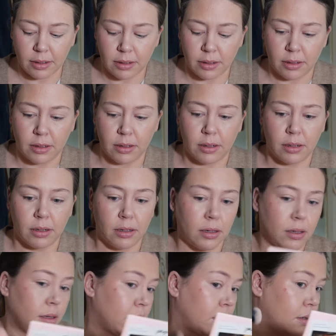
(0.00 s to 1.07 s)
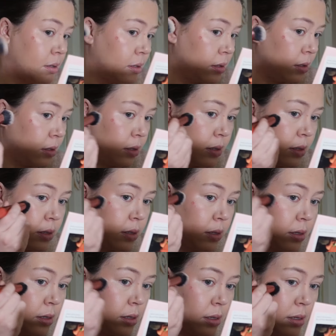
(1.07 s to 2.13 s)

(silence)